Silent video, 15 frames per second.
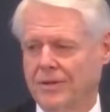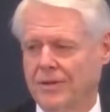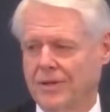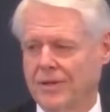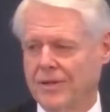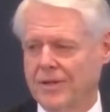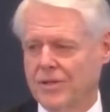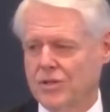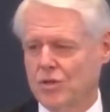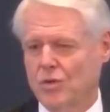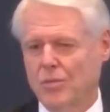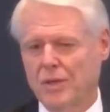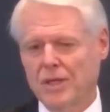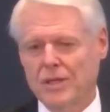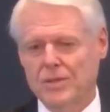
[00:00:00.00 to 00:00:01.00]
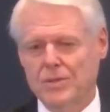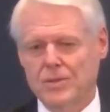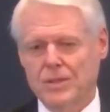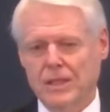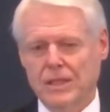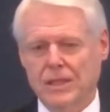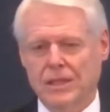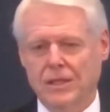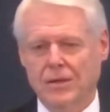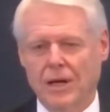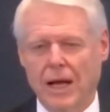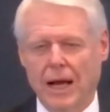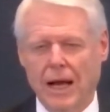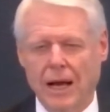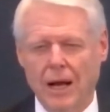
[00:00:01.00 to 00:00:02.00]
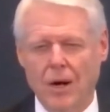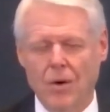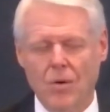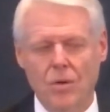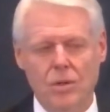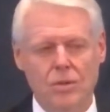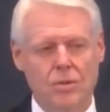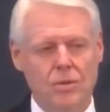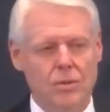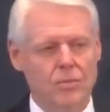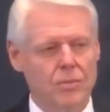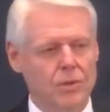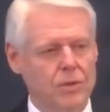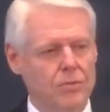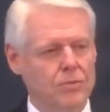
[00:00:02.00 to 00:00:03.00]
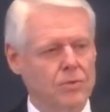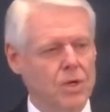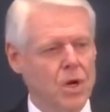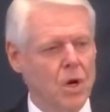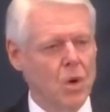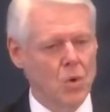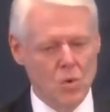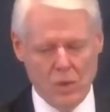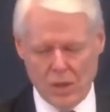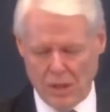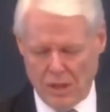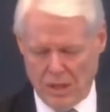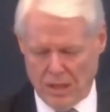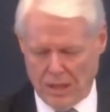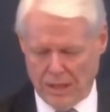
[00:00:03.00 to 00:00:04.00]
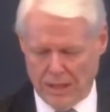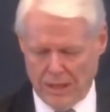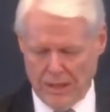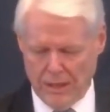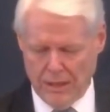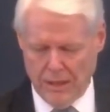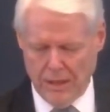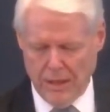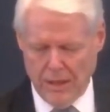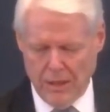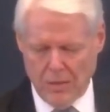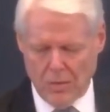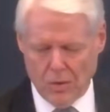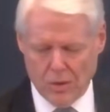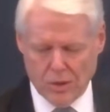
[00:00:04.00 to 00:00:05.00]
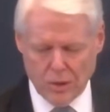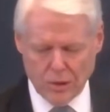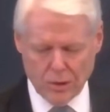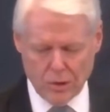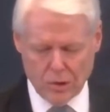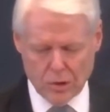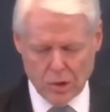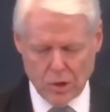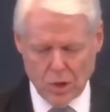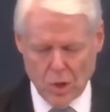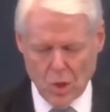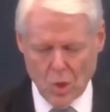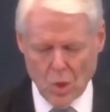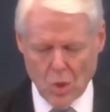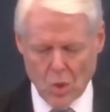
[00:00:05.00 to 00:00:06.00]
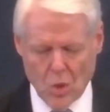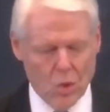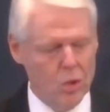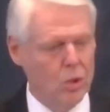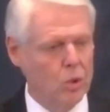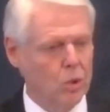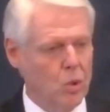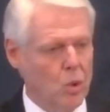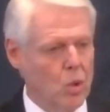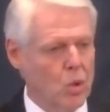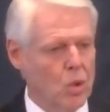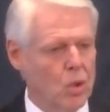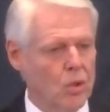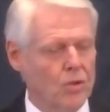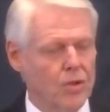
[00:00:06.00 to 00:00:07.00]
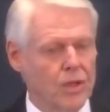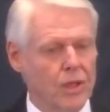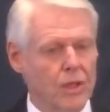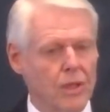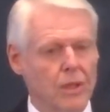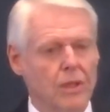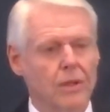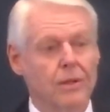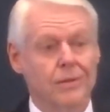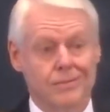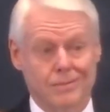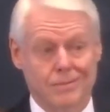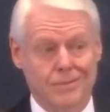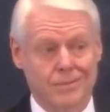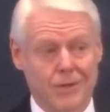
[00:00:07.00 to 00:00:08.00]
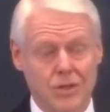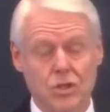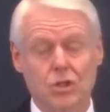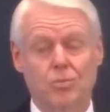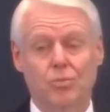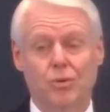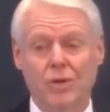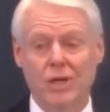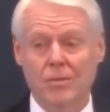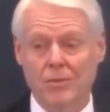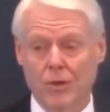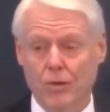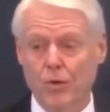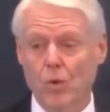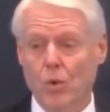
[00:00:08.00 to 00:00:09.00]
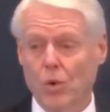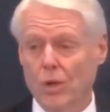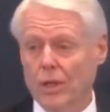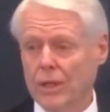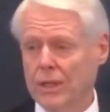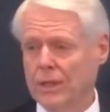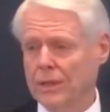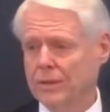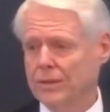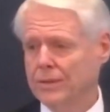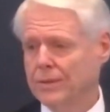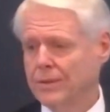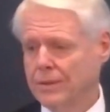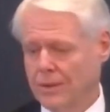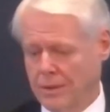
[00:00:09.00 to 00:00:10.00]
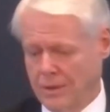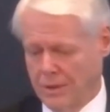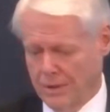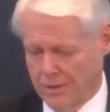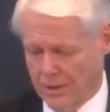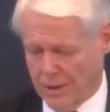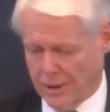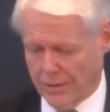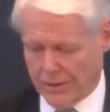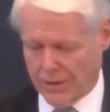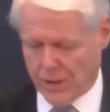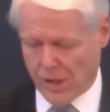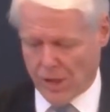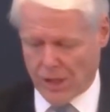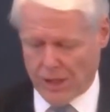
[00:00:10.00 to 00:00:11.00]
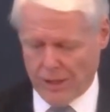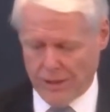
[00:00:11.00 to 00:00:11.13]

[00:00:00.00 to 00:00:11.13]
So we begin to see here how you, you know God. We're to, to know the Lord, the, the supreme authority, our God,